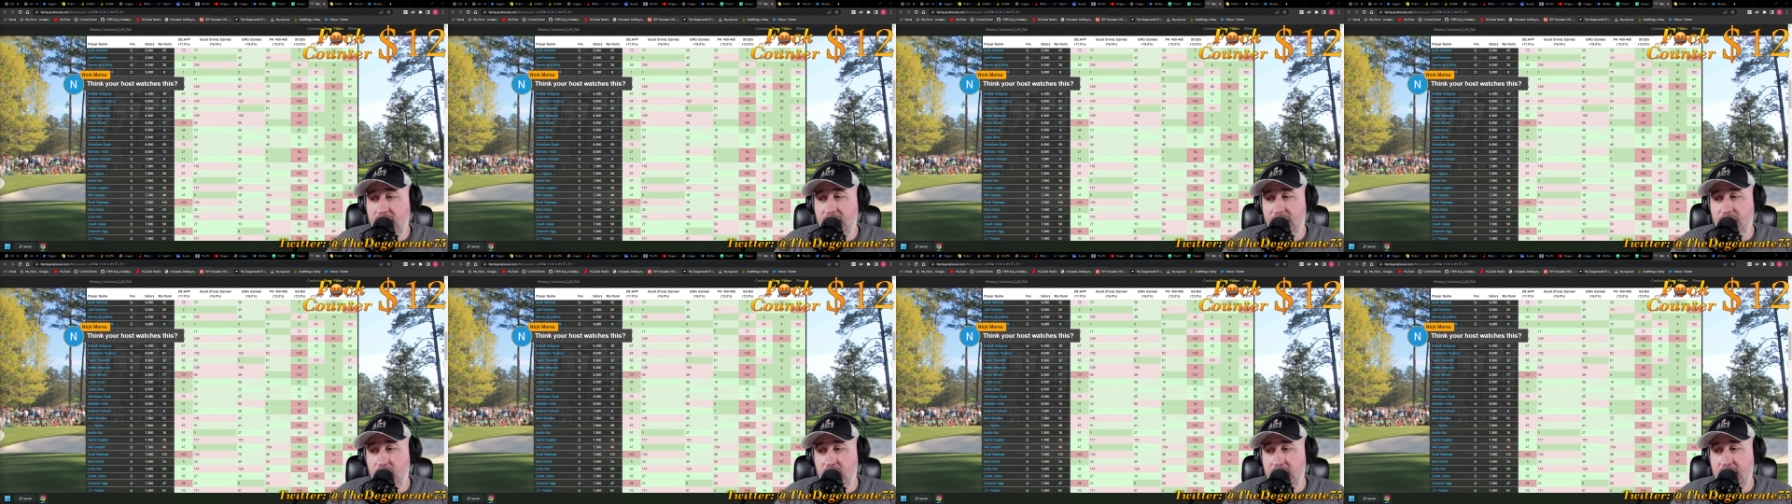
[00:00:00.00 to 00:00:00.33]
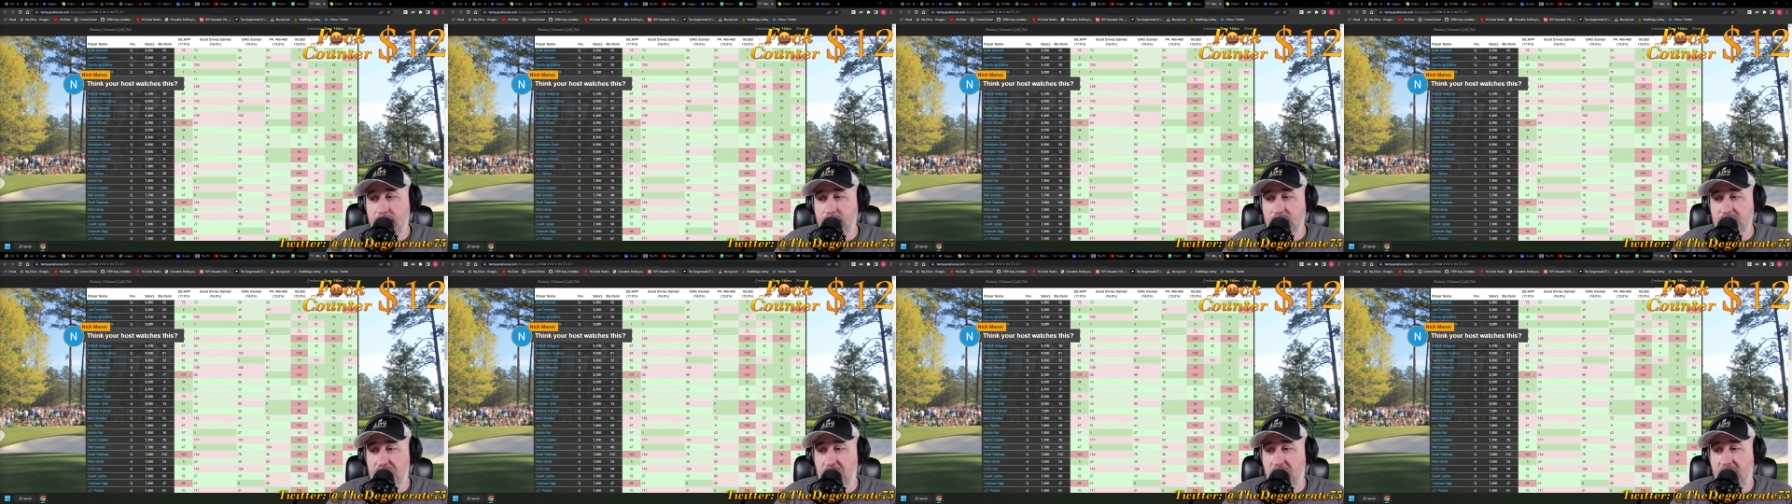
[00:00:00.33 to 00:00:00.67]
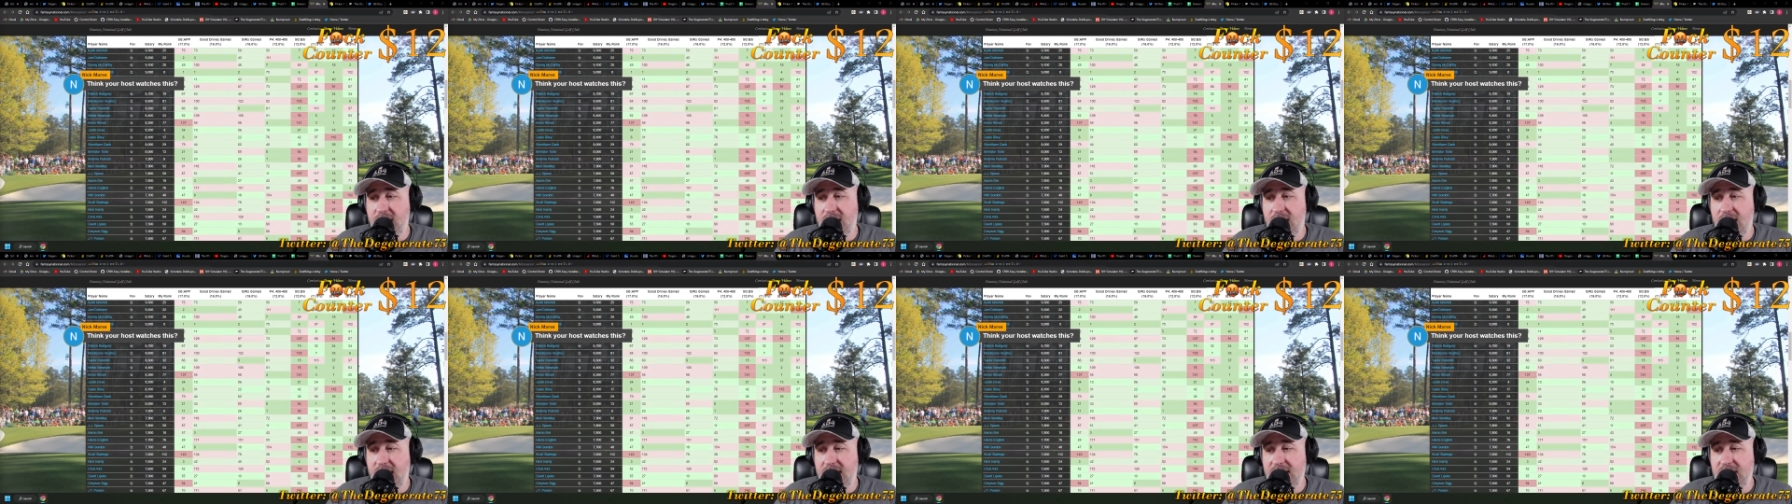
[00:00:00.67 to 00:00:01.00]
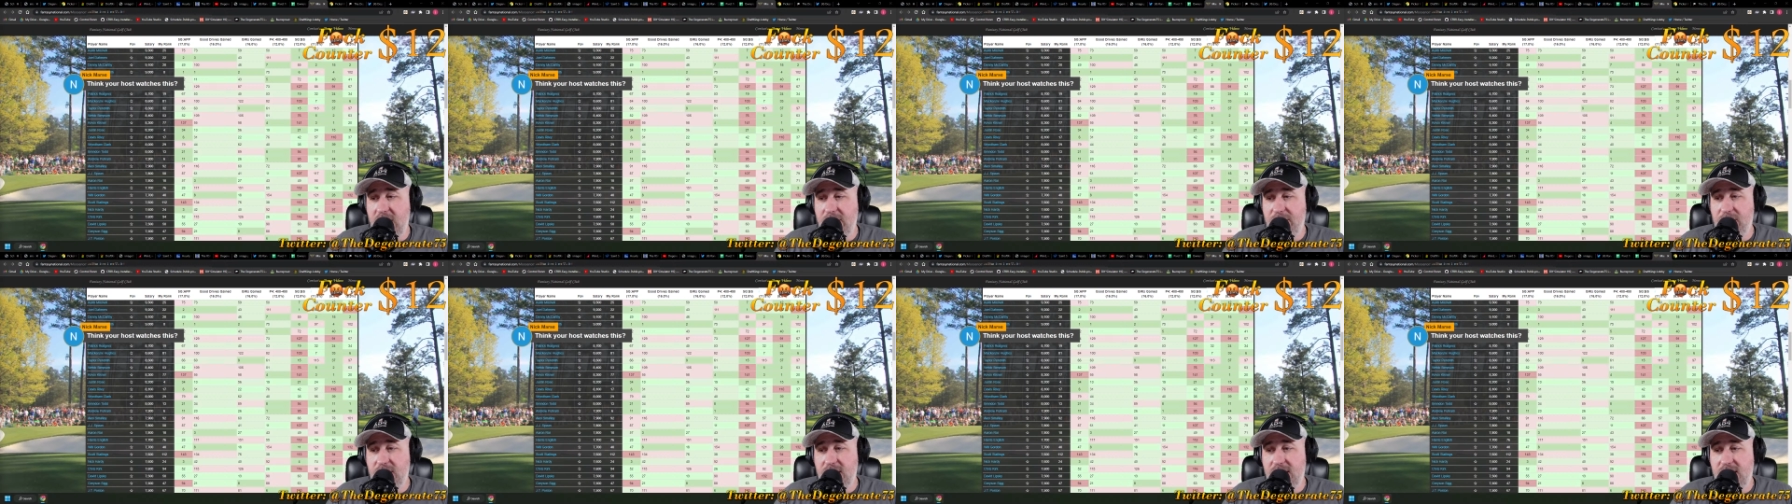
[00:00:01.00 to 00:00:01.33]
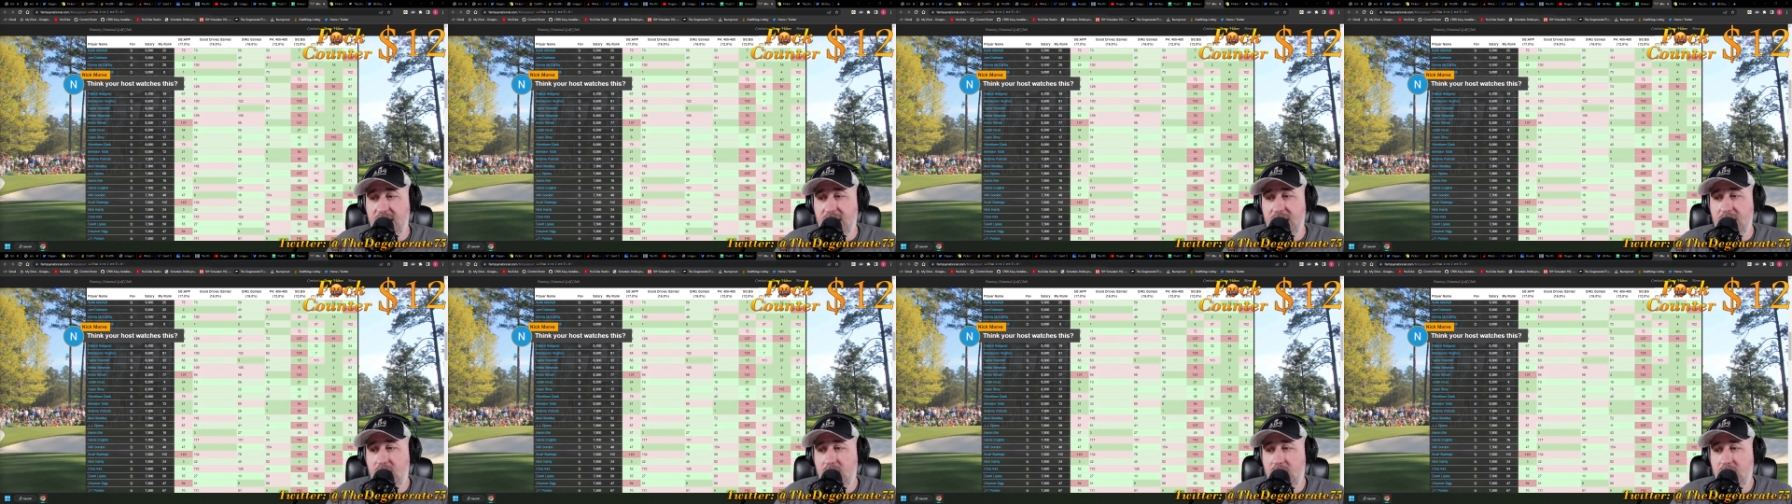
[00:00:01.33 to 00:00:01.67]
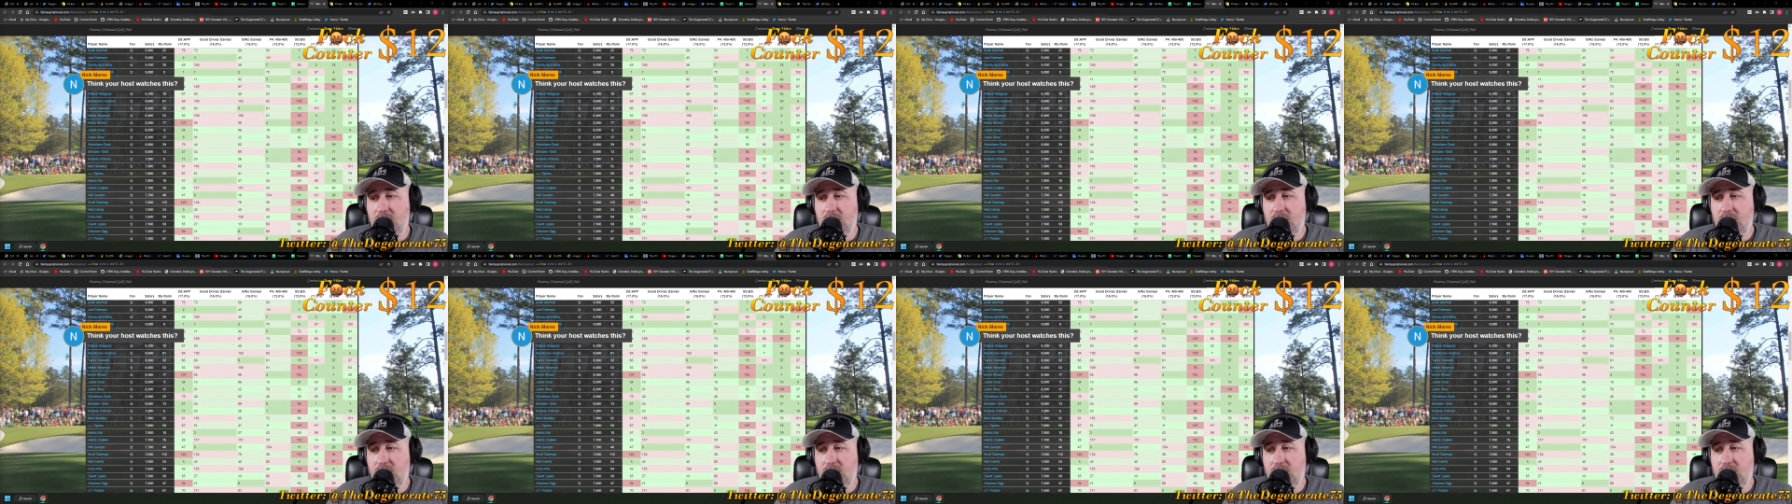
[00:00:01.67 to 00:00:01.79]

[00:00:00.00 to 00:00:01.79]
if your name was Brant, I definitely did.